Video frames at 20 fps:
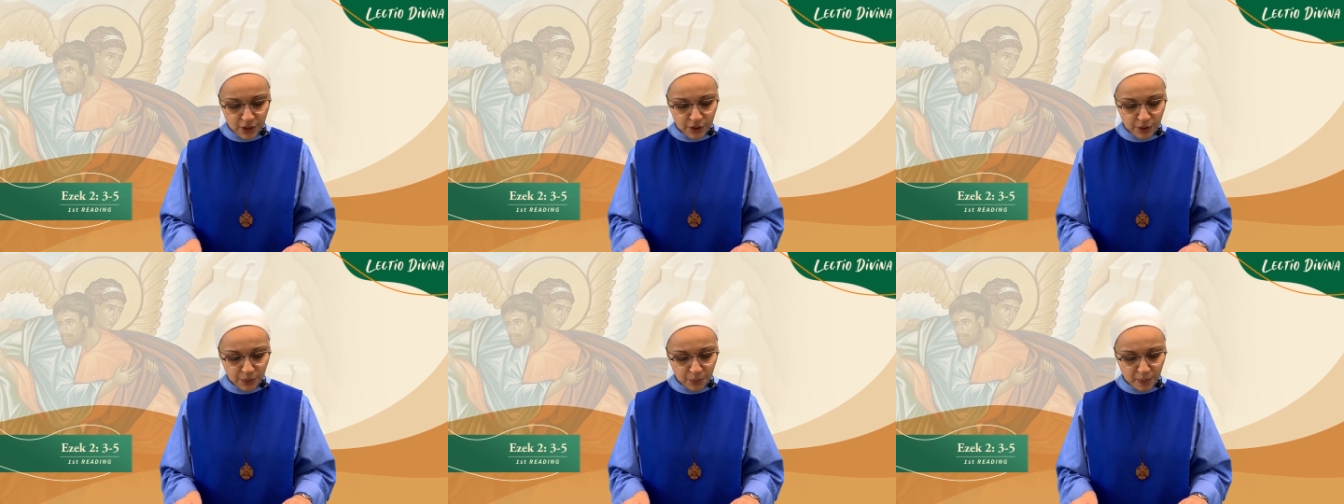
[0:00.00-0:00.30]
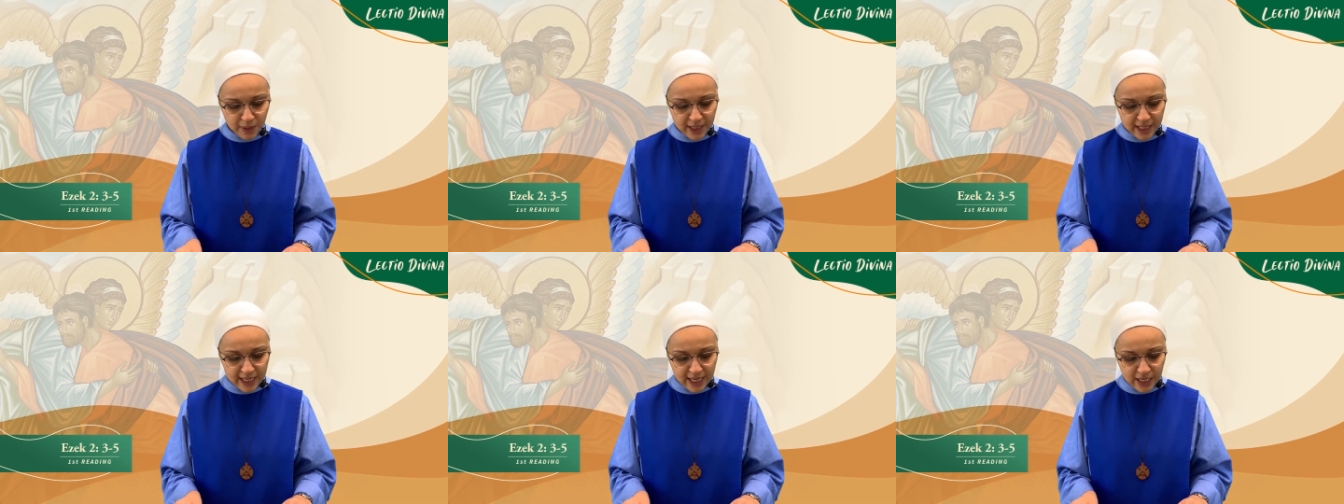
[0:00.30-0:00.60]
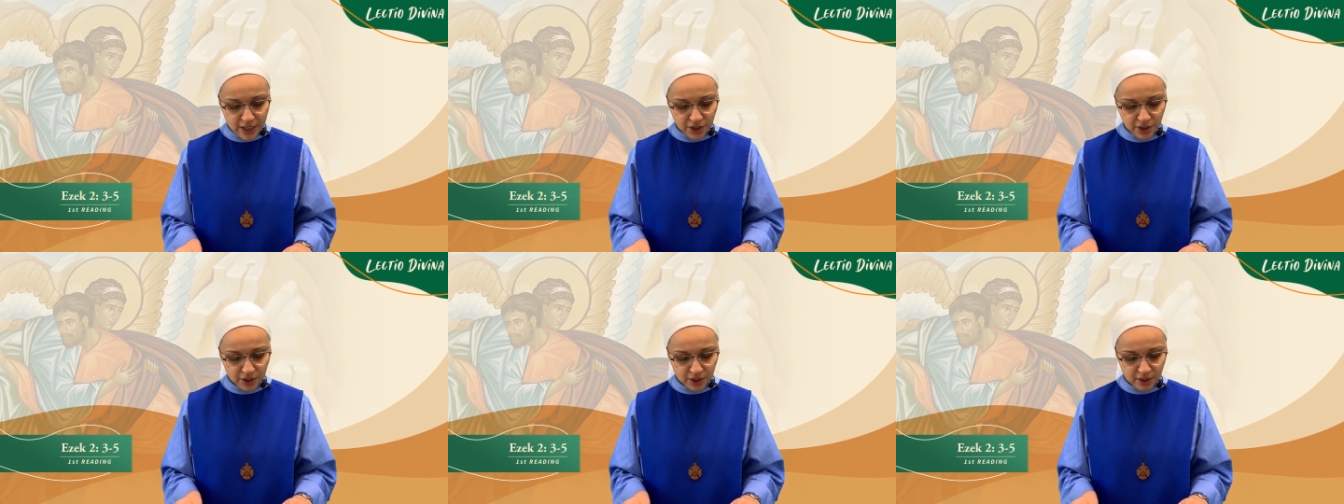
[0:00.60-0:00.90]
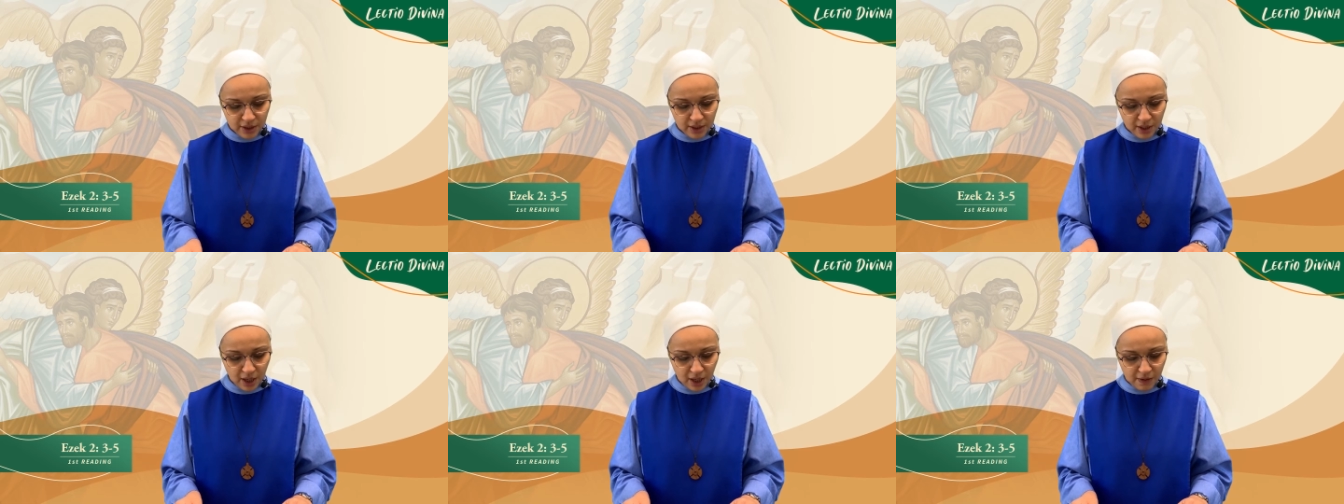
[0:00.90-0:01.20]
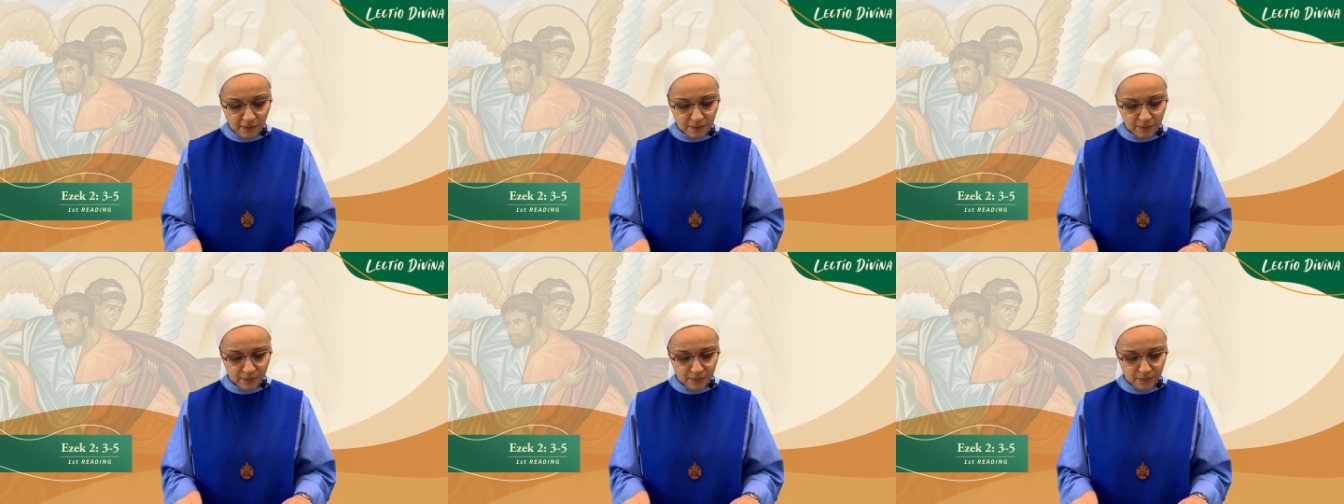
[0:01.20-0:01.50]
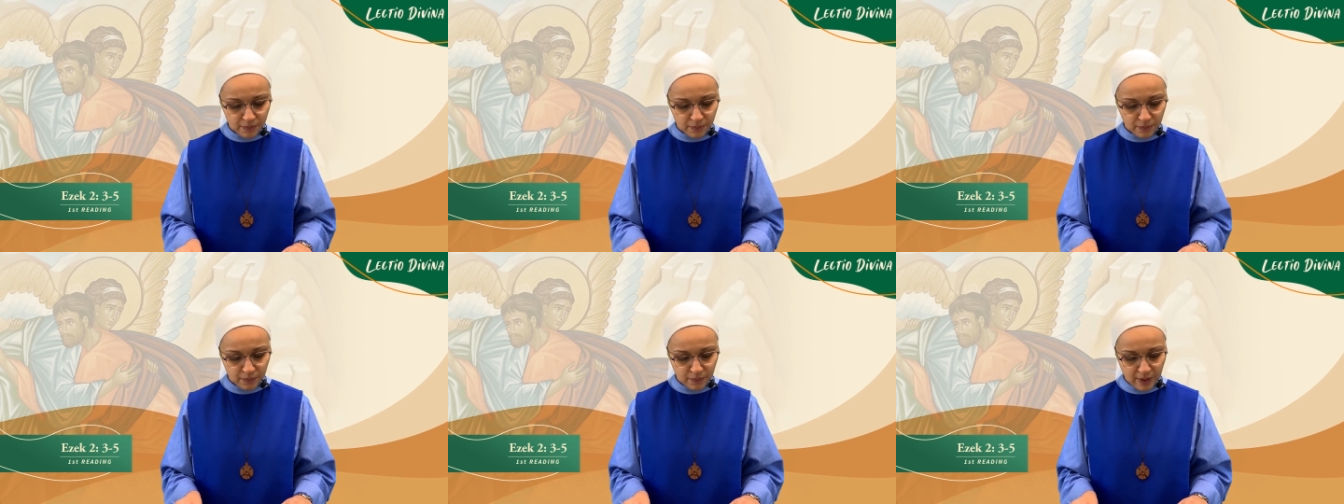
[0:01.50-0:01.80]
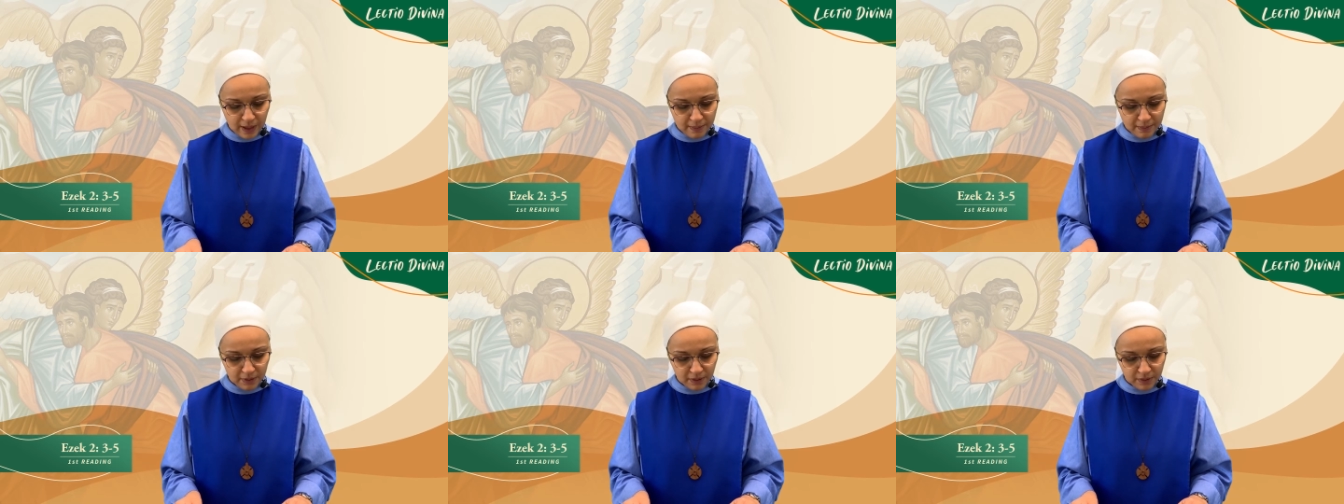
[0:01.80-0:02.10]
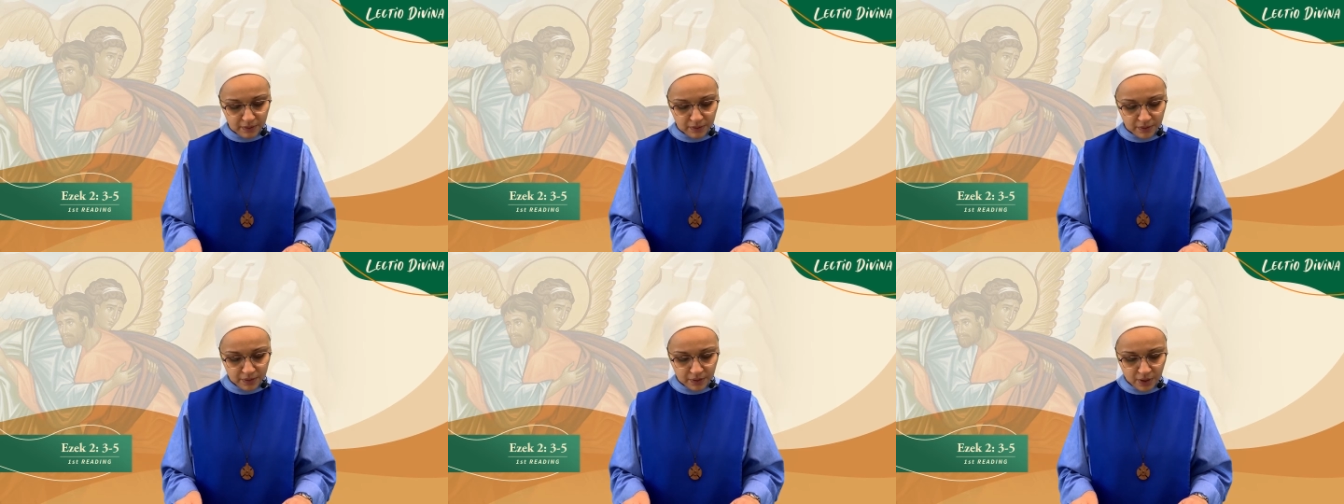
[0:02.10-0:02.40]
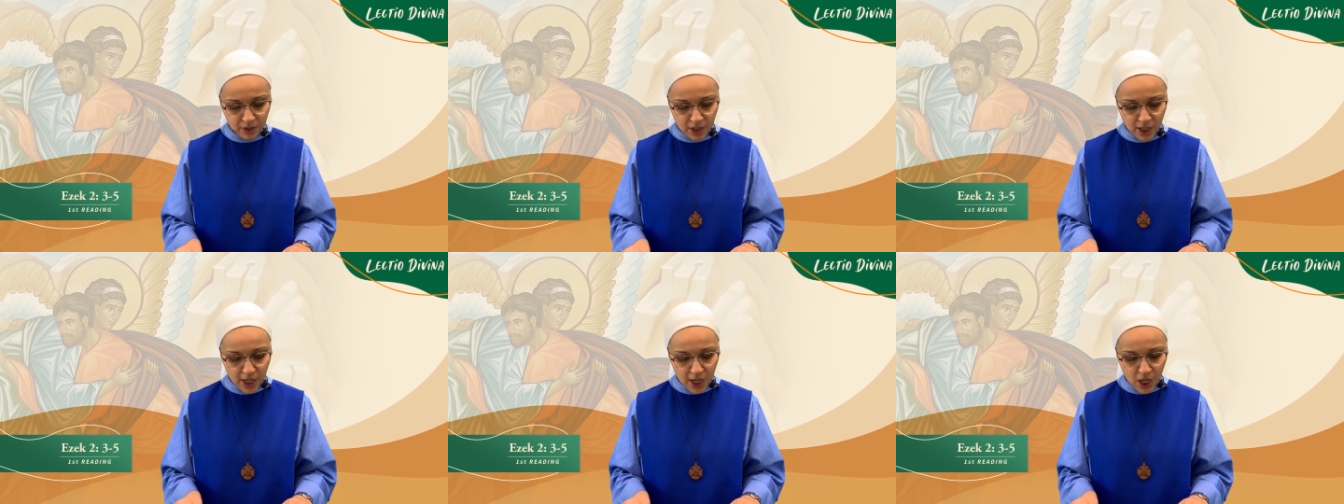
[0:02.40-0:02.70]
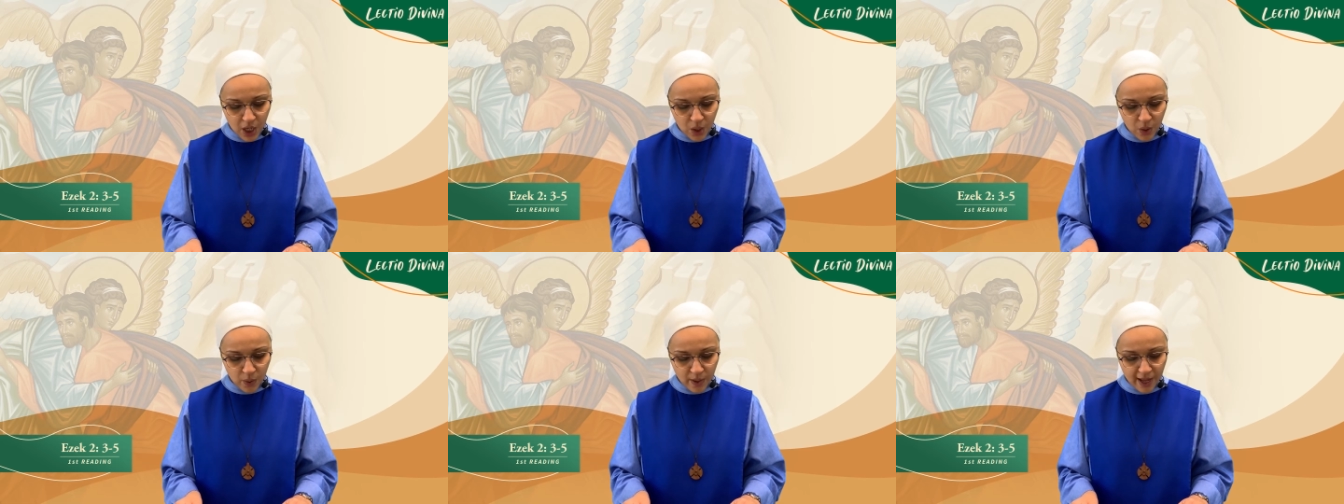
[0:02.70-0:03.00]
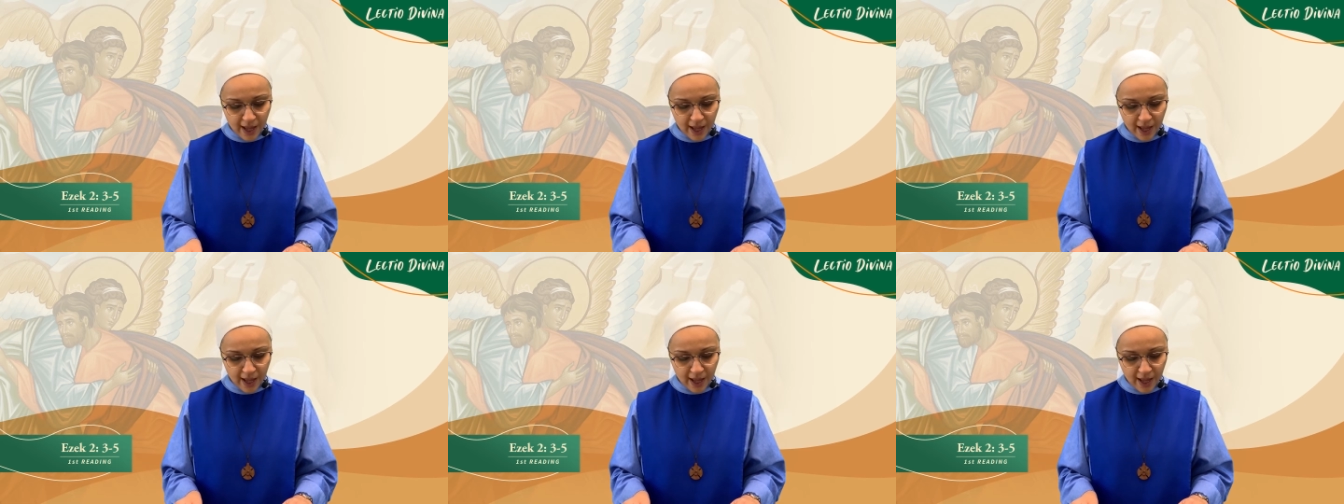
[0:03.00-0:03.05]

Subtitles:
to a nation of rebels who